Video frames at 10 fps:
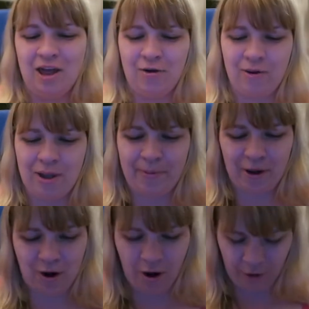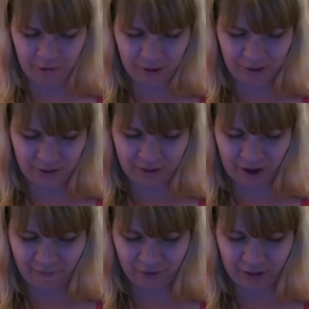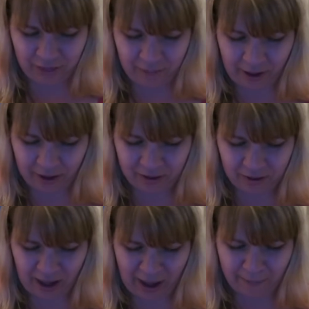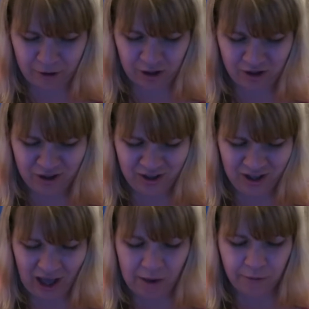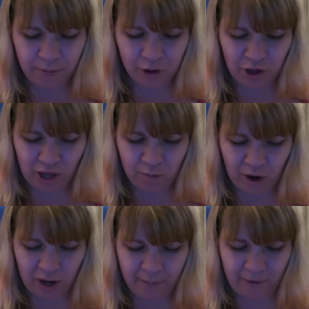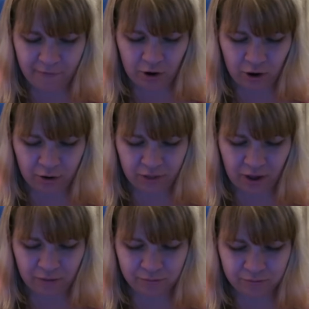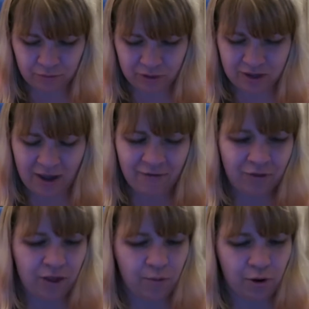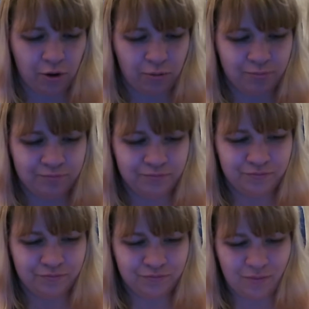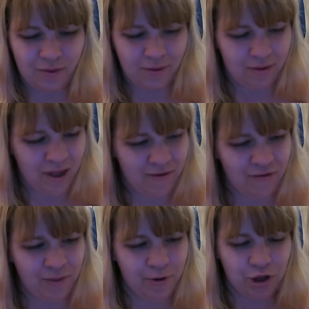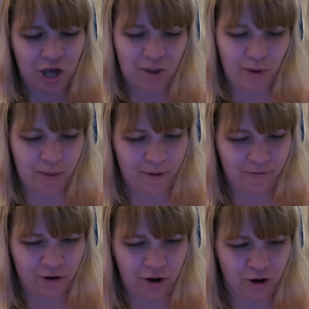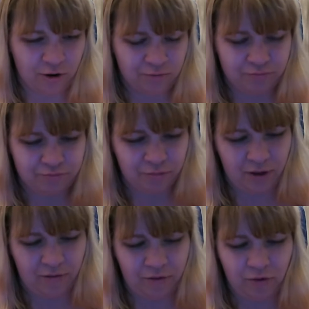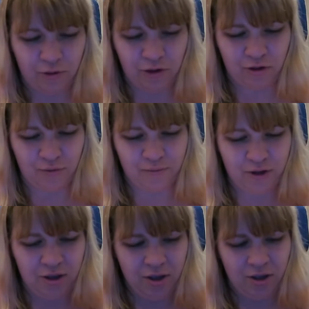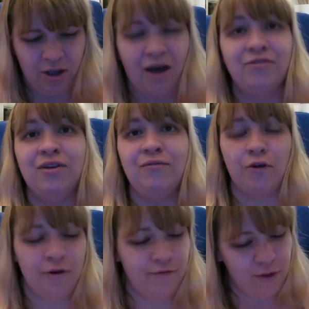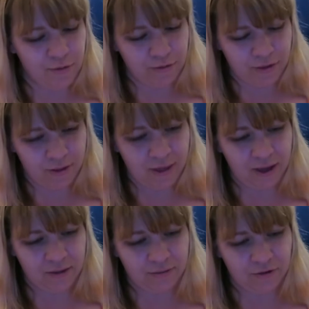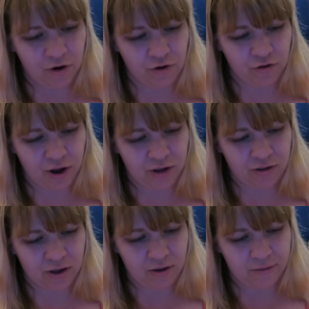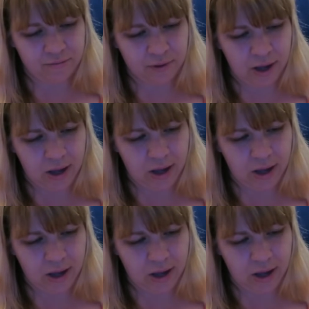but I agree Picard is definitely the best captain. I would put Janeway above Kirk, though. Definitely would. Definitely put Janeway above Kirk. If I was going to. I've seen very few things of Star Trek, so.